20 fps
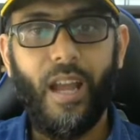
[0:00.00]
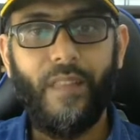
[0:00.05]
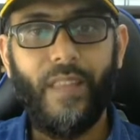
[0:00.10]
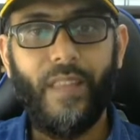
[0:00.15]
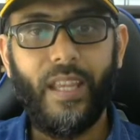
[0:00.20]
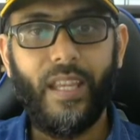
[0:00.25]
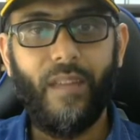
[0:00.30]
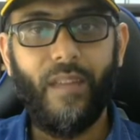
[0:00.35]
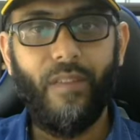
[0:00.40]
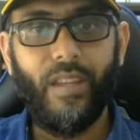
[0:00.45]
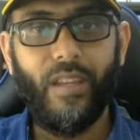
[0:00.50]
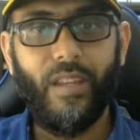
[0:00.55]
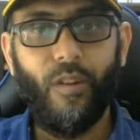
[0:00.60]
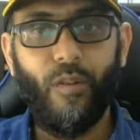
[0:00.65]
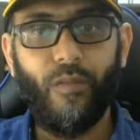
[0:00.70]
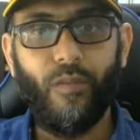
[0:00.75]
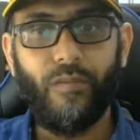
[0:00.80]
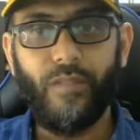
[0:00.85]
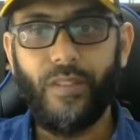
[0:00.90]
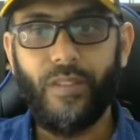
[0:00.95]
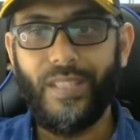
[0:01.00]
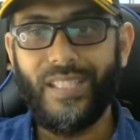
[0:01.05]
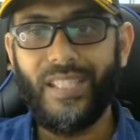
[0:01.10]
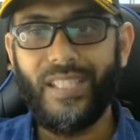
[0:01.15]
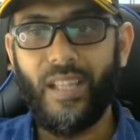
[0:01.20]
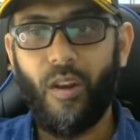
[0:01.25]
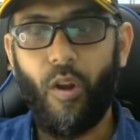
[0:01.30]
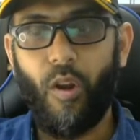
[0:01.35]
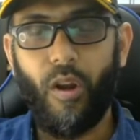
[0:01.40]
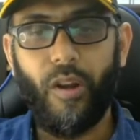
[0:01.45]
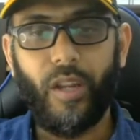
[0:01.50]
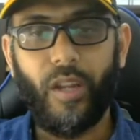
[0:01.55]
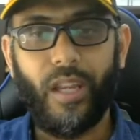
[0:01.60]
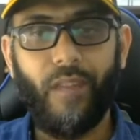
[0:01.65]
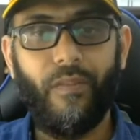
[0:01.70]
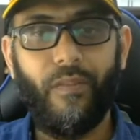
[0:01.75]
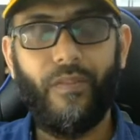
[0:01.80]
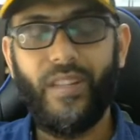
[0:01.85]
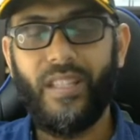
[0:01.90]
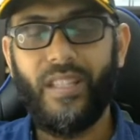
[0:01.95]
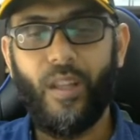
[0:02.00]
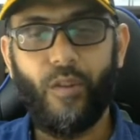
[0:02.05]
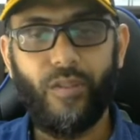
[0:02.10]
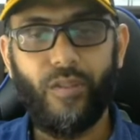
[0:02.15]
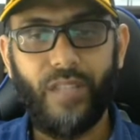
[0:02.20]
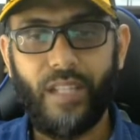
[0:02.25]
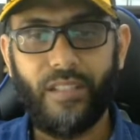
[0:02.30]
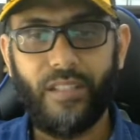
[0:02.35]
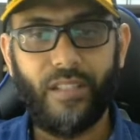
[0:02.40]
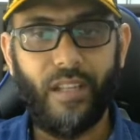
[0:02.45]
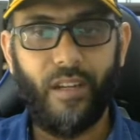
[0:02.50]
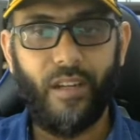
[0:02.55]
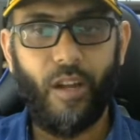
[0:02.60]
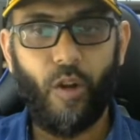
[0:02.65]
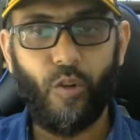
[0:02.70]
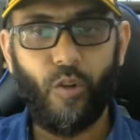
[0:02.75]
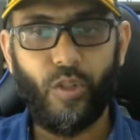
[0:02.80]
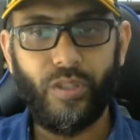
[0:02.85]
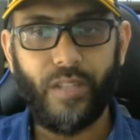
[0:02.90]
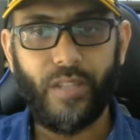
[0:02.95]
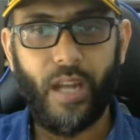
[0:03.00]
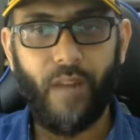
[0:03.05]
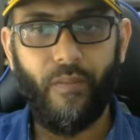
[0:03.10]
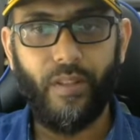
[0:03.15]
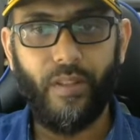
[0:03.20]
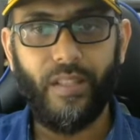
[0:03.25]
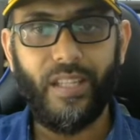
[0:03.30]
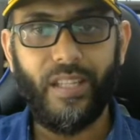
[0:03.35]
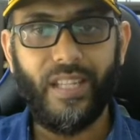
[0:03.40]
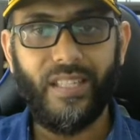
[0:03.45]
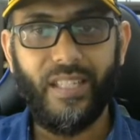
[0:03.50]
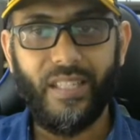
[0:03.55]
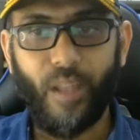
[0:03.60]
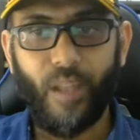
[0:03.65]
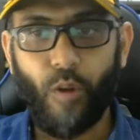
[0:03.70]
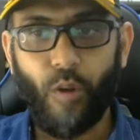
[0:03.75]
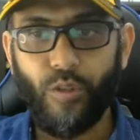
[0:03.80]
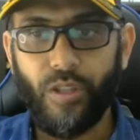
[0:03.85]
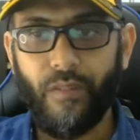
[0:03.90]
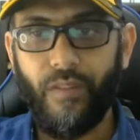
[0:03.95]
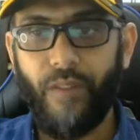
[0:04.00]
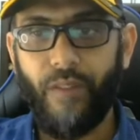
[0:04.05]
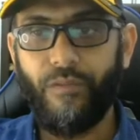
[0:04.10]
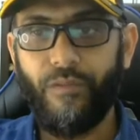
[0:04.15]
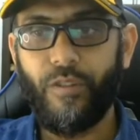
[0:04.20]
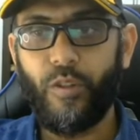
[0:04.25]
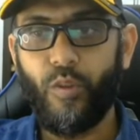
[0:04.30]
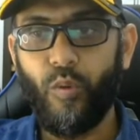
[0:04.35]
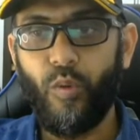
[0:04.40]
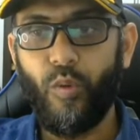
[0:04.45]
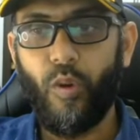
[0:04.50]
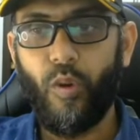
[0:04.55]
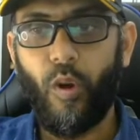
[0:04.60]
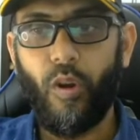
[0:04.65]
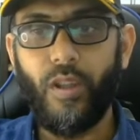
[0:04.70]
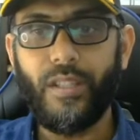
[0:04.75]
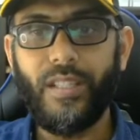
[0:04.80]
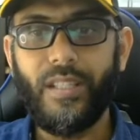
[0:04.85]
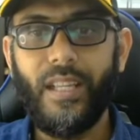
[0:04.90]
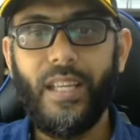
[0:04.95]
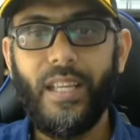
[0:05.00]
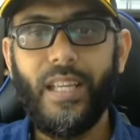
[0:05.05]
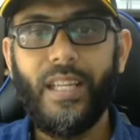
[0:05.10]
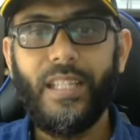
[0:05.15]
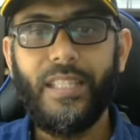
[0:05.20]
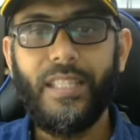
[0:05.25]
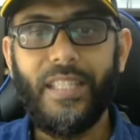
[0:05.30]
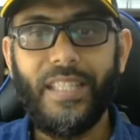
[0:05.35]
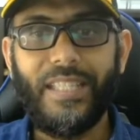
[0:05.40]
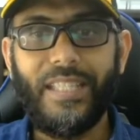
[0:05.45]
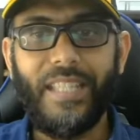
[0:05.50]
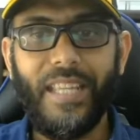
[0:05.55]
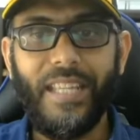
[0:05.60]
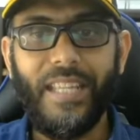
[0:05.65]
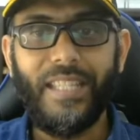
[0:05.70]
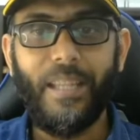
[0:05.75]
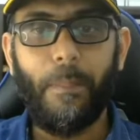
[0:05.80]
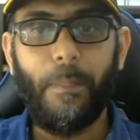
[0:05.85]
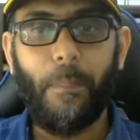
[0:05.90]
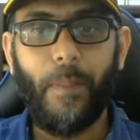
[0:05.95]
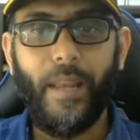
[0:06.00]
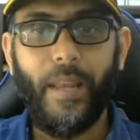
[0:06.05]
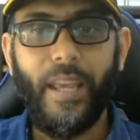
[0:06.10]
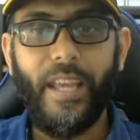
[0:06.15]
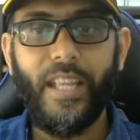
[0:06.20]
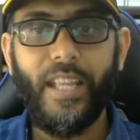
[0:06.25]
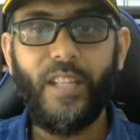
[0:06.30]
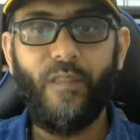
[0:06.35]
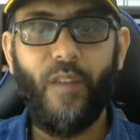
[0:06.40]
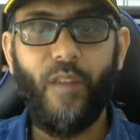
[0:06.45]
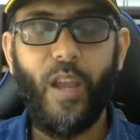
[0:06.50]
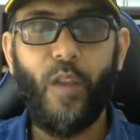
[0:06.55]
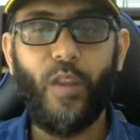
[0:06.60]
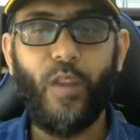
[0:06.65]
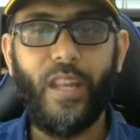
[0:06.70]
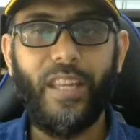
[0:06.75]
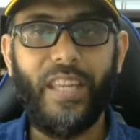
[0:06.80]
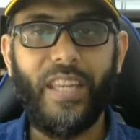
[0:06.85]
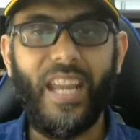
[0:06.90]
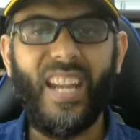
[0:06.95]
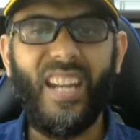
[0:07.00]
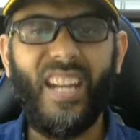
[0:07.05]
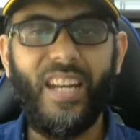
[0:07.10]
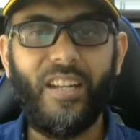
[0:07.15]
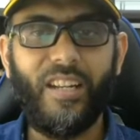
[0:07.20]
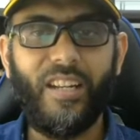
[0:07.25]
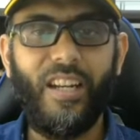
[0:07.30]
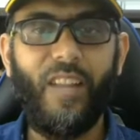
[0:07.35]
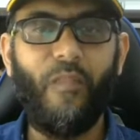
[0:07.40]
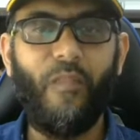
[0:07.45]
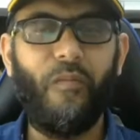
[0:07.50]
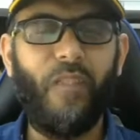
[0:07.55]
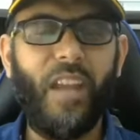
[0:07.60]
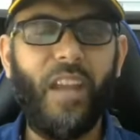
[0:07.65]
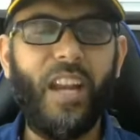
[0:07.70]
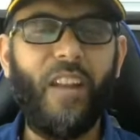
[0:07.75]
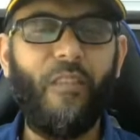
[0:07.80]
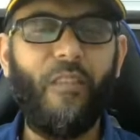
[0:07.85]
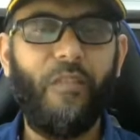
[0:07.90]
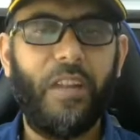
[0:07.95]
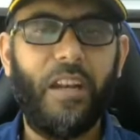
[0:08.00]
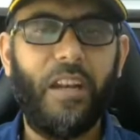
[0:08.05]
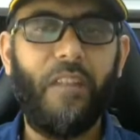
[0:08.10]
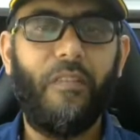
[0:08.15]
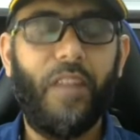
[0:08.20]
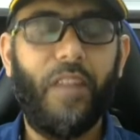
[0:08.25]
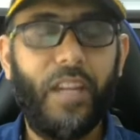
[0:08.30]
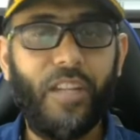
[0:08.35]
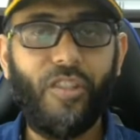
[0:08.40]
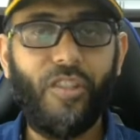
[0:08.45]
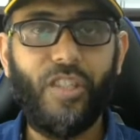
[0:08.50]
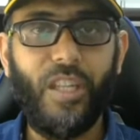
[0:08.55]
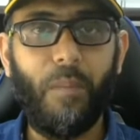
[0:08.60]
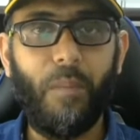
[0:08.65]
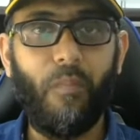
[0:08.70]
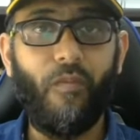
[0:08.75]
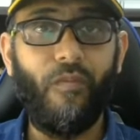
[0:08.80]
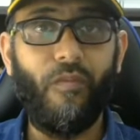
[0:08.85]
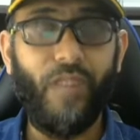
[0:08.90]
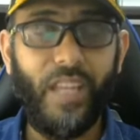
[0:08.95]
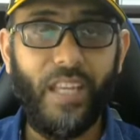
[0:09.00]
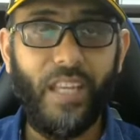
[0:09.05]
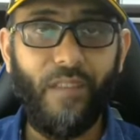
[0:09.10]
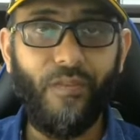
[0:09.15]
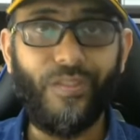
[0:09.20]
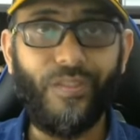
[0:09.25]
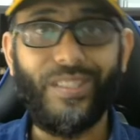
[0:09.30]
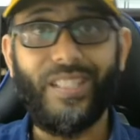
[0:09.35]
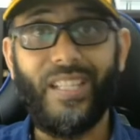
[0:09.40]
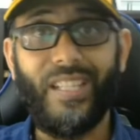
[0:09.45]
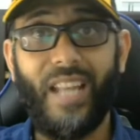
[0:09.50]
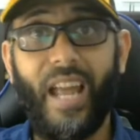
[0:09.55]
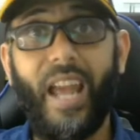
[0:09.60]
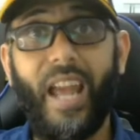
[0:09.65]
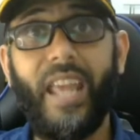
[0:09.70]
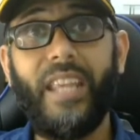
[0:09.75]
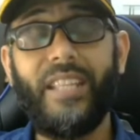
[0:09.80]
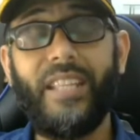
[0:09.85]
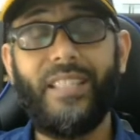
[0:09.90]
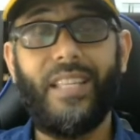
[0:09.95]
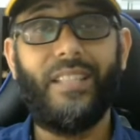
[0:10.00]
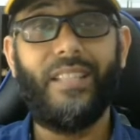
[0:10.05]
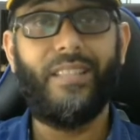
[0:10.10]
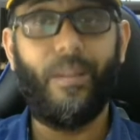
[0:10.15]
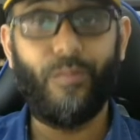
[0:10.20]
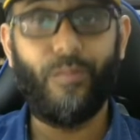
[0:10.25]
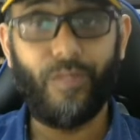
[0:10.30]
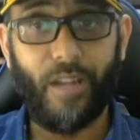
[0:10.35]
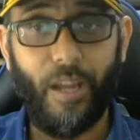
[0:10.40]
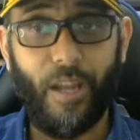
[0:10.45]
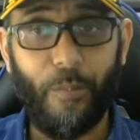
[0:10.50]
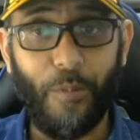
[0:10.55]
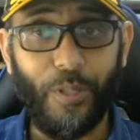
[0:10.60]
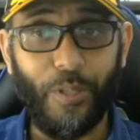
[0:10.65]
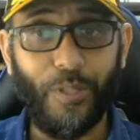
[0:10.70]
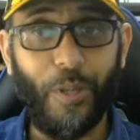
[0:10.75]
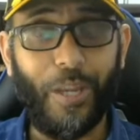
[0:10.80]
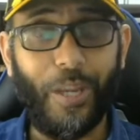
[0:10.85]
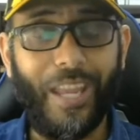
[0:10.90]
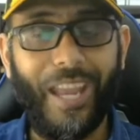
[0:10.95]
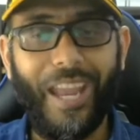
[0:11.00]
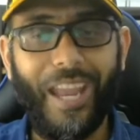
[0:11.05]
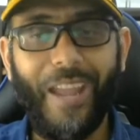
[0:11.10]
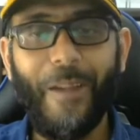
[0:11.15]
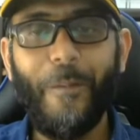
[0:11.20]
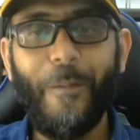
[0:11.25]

They're giving you this is a lot. Okay, 15,000, that's a lot to start with. You can see 1,000 views for $2. This is a place where you can get literally very, very, very cheap views, likes and subscribers. Okay,